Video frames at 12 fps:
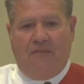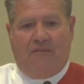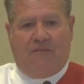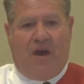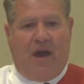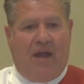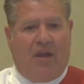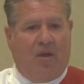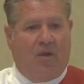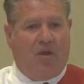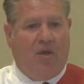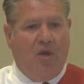
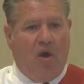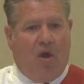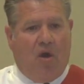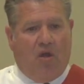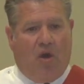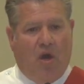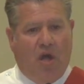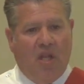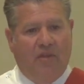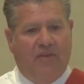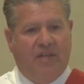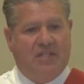fire on all
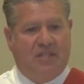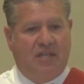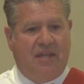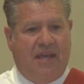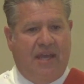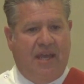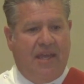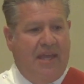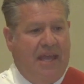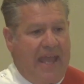of us today,